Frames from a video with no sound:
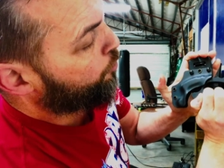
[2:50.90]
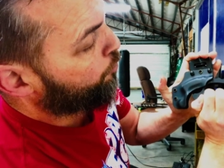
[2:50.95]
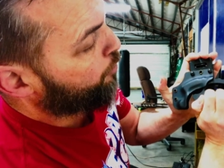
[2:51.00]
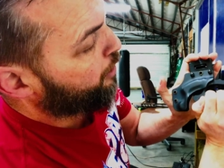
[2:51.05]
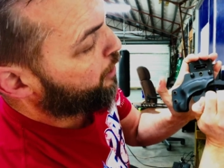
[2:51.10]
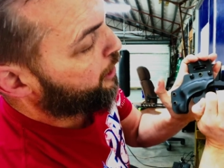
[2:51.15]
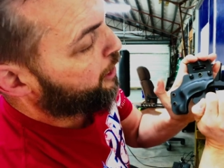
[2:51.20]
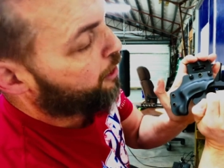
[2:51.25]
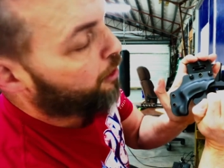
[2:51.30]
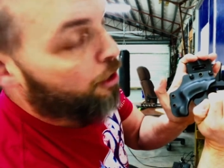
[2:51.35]

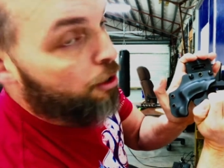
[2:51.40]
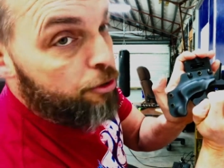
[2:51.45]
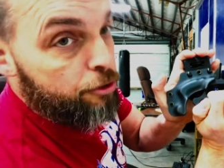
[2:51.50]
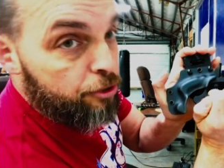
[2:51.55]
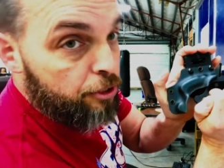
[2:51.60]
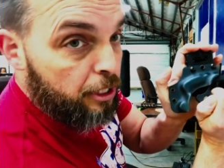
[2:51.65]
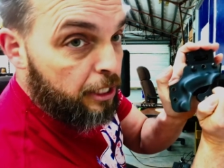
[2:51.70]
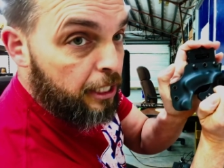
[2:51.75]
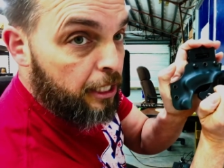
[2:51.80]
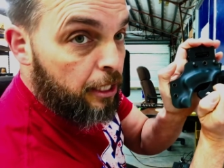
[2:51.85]
really
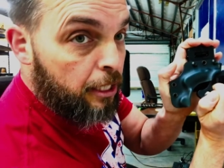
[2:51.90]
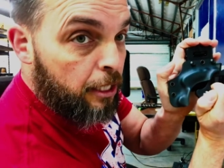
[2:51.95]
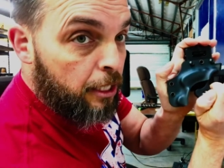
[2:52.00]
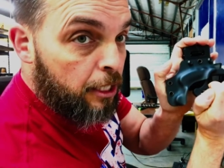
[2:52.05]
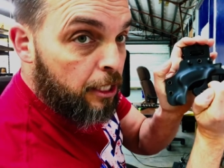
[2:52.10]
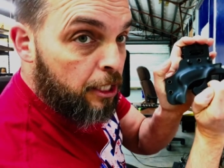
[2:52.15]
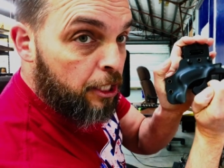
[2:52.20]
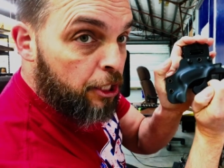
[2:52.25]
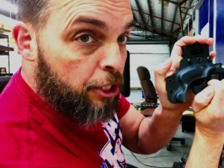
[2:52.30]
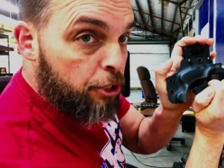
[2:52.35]
closely,
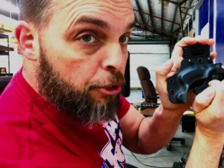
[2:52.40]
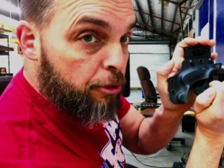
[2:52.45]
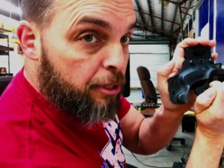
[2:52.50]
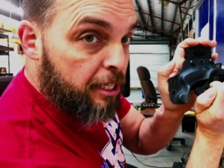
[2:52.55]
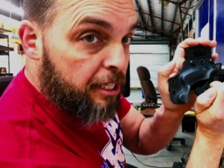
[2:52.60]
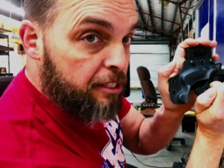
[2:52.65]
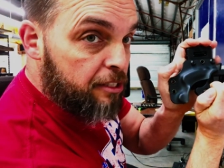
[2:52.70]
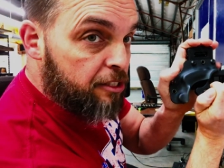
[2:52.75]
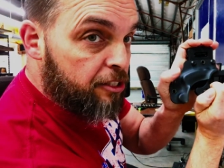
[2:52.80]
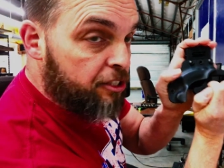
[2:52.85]
you
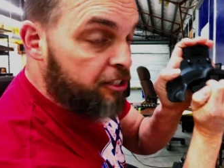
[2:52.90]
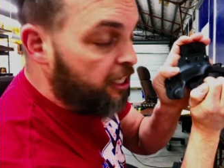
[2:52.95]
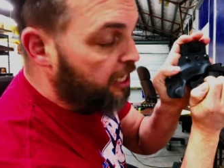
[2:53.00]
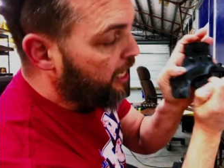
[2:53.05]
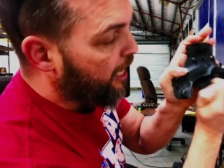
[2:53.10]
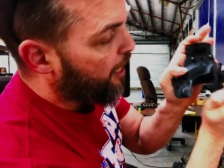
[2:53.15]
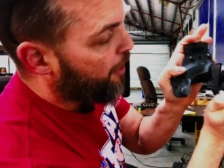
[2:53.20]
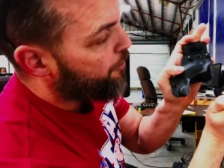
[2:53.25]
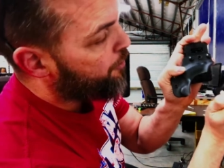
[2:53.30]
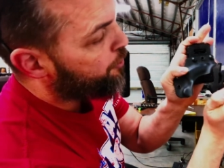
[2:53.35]
can see
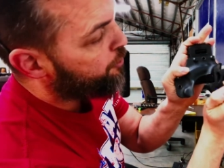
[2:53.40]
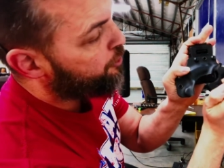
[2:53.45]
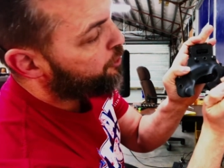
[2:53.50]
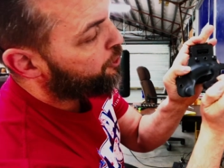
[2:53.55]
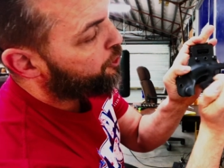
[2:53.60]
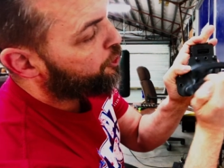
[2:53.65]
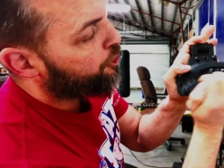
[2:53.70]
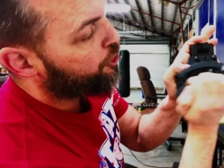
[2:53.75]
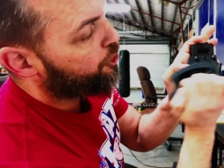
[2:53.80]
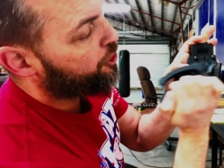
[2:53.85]
how there's a
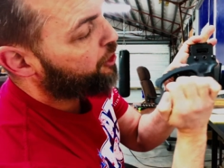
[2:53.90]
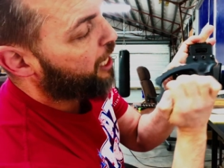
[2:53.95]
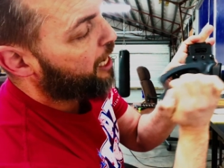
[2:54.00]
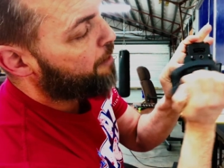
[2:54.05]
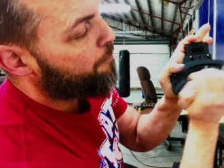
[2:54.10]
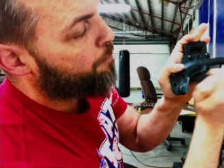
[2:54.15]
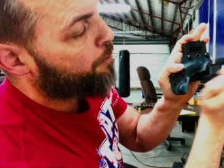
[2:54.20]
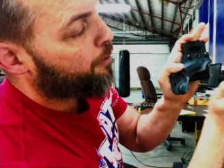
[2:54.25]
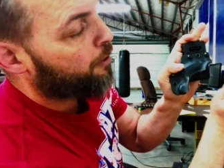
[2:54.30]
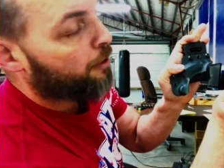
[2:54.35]

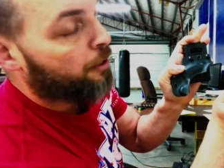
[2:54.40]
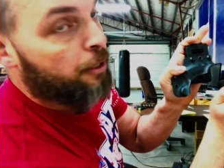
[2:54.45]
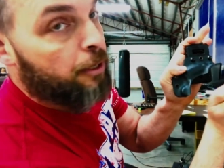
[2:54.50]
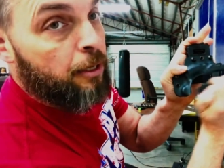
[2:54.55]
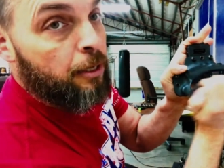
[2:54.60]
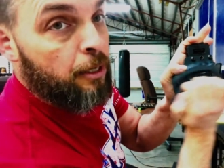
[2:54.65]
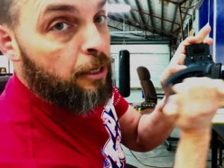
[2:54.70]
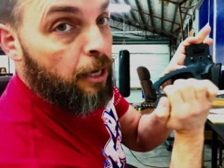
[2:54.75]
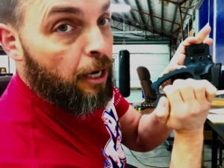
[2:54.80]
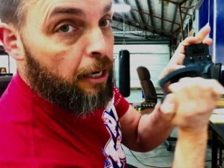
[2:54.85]
shape
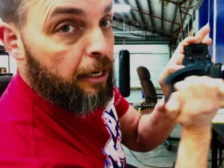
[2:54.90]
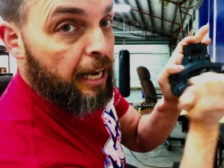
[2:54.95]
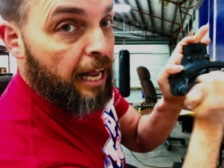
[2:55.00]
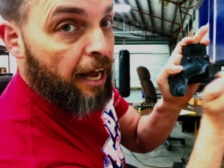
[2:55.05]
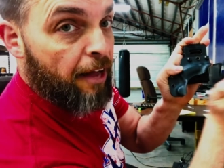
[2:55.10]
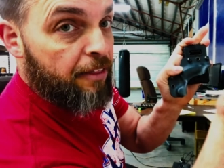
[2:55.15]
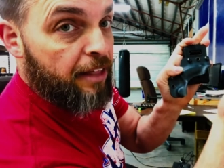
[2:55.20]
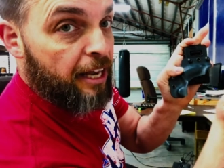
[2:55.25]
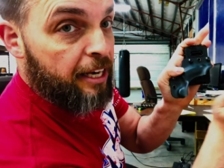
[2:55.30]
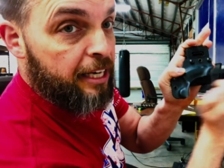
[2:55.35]
on
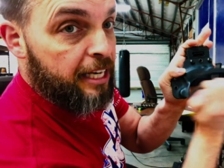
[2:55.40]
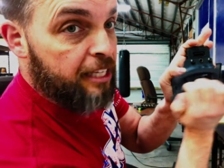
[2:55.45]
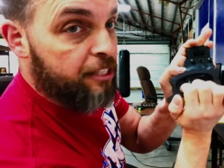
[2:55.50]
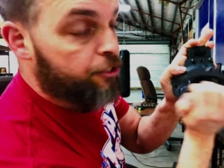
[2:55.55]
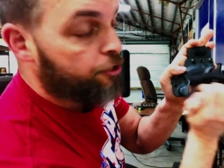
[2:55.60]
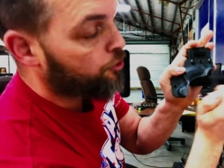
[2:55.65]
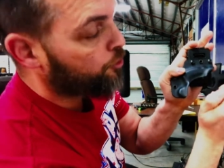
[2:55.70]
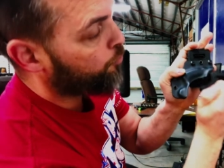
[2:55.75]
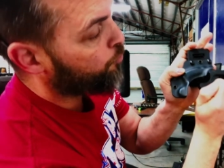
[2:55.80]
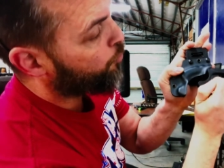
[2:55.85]
how that
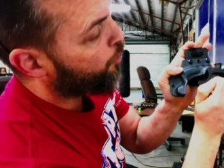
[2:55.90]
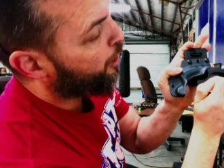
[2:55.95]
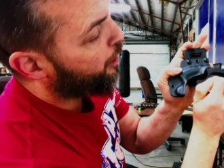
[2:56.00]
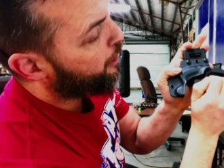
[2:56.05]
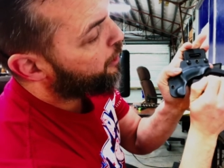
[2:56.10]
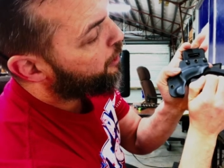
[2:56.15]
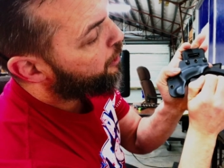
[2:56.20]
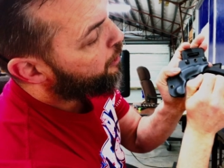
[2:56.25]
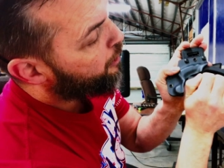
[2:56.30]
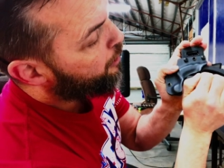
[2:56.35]
needs to run.
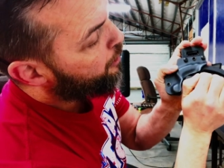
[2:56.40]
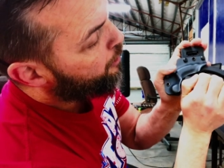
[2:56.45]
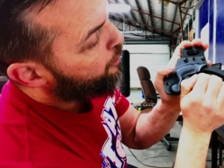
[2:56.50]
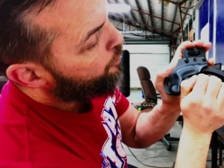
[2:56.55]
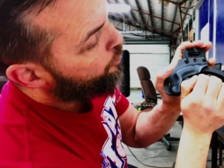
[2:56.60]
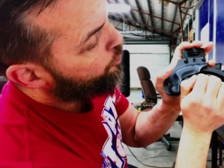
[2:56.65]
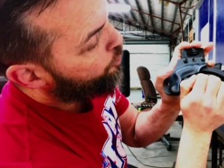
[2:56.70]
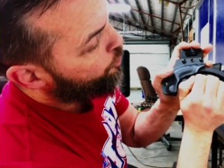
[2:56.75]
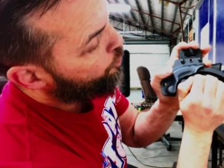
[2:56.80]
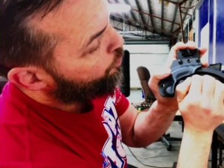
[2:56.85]

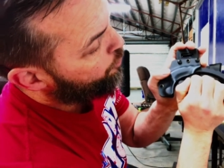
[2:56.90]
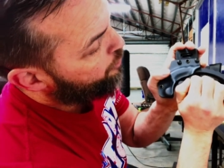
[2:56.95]
So you'll